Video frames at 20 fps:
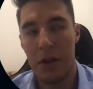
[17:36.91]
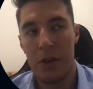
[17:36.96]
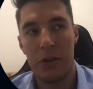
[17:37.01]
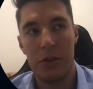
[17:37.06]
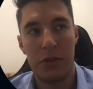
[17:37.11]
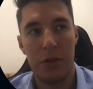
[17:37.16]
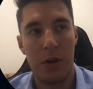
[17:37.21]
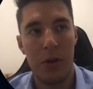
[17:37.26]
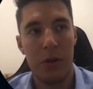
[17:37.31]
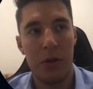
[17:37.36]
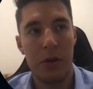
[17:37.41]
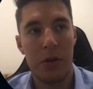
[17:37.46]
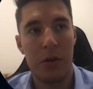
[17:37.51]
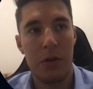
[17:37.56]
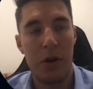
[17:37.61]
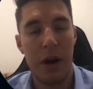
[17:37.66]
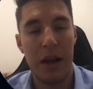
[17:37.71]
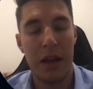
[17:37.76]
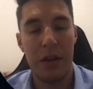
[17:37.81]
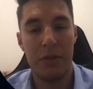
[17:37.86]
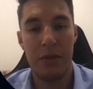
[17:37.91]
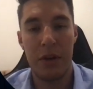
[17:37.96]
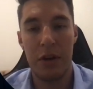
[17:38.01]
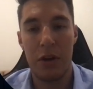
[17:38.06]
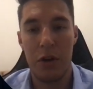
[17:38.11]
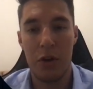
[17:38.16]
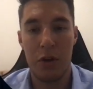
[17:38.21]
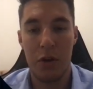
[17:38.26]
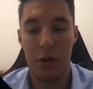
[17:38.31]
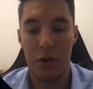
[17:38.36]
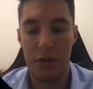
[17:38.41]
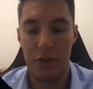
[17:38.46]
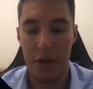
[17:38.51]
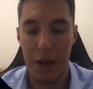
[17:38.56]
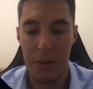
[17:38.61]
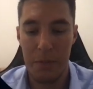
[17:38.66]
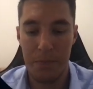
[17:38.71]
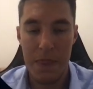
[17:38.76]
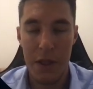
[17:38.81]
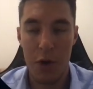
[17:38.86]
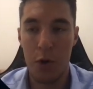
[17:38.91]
So creating video content,